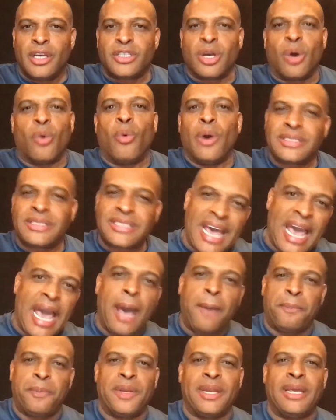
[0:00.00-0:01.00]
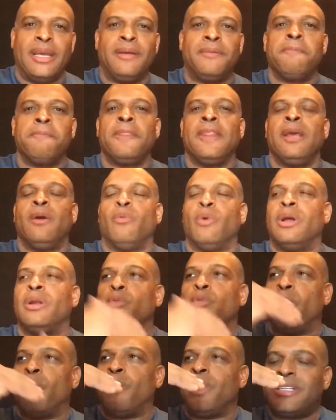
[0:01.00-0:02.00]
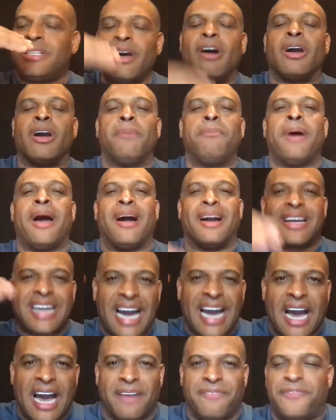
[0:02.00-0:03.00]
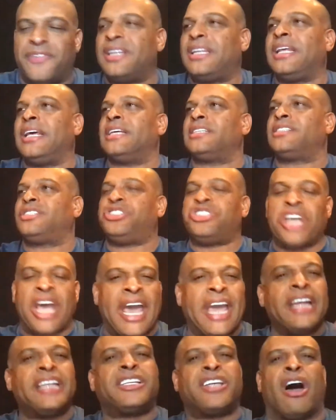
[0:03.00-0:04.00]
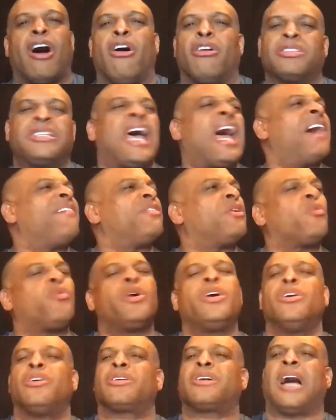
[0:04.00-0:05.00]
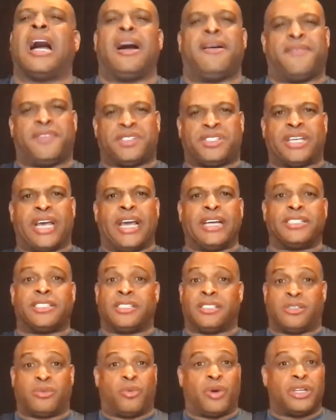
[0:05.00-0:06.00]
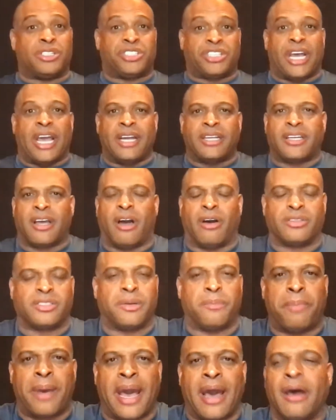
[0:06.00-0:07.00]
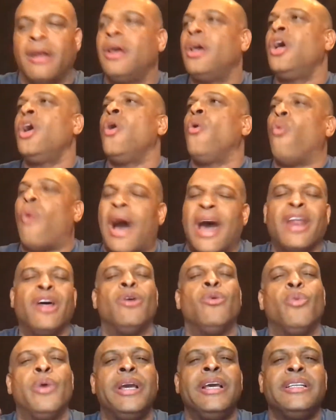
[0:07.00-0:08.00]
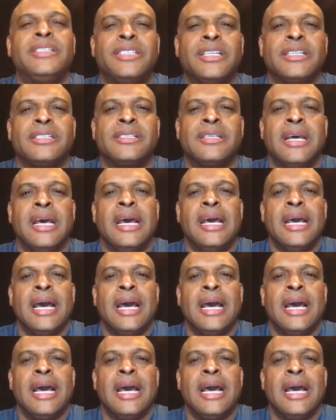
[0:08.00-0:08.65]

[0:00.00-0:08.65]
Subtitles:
So what's happening when we talk about confidence, Jay Talks, having real conversations is what Jay Talks about. Why don't we just